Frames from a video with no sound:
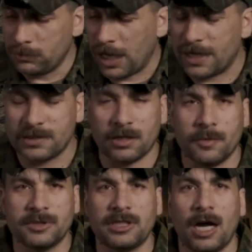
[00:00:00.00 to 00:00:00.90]
as it
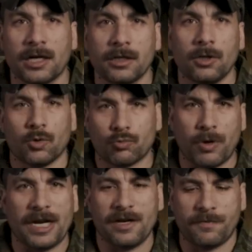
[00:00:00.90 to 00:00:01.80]
comes stock,
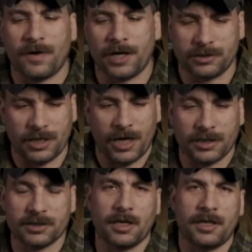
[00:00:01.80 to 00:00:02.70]
ready to fire
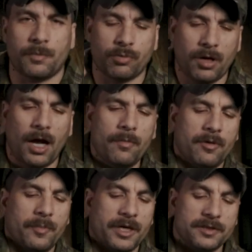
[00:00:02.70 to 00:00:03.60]
tags. And the
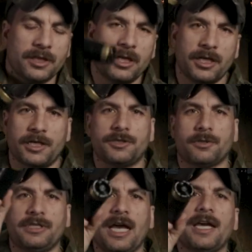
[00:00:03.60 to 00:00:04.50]
problem is
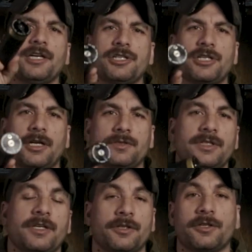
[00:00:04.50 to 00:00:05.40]
your TAGINN shells,
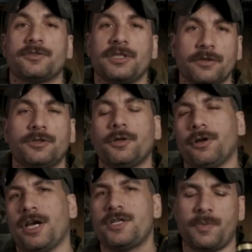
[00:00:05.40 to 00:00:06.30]
either your CO2 or
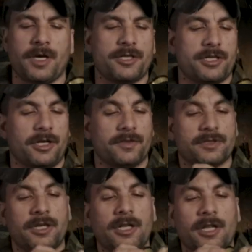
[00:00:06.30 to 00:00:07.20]
your HPA shells,
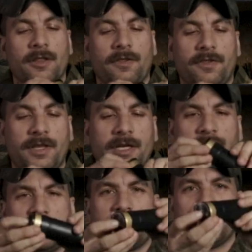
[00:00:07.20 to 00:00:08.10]

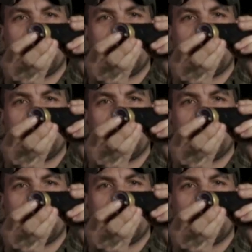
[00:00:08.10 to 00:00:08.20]
this,